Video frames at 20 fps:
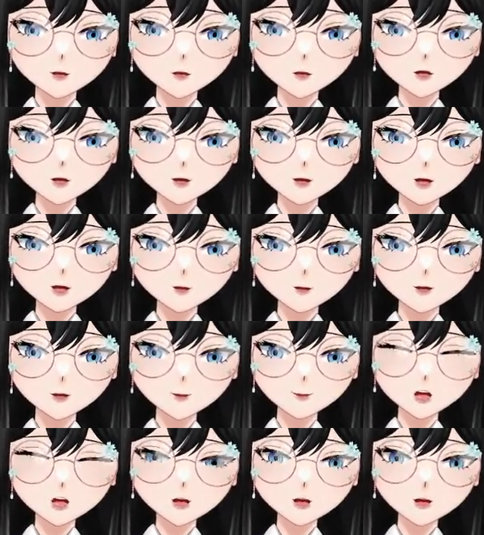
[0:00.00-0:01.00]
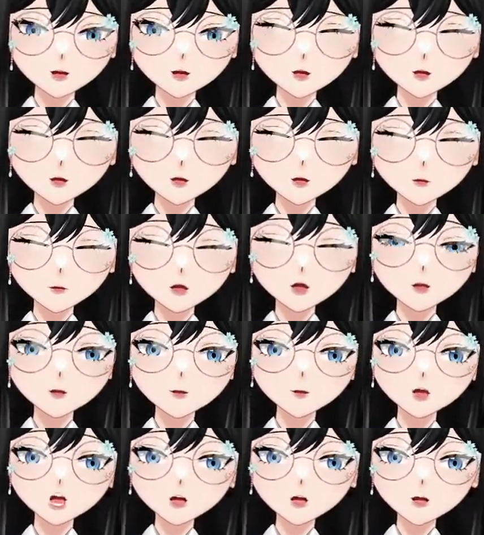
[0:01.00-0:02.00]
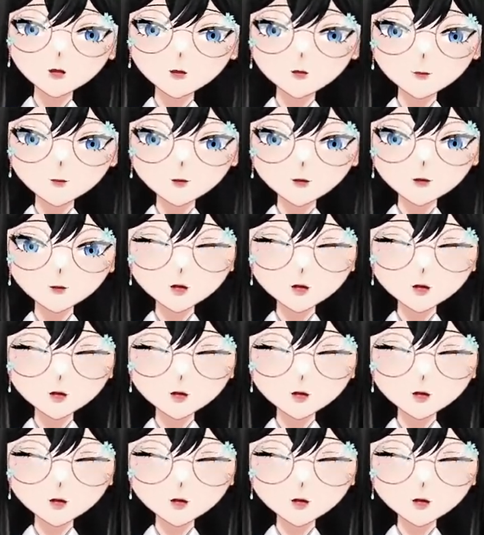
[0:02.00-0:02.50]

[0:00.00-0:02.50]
It provides a global transcriptomic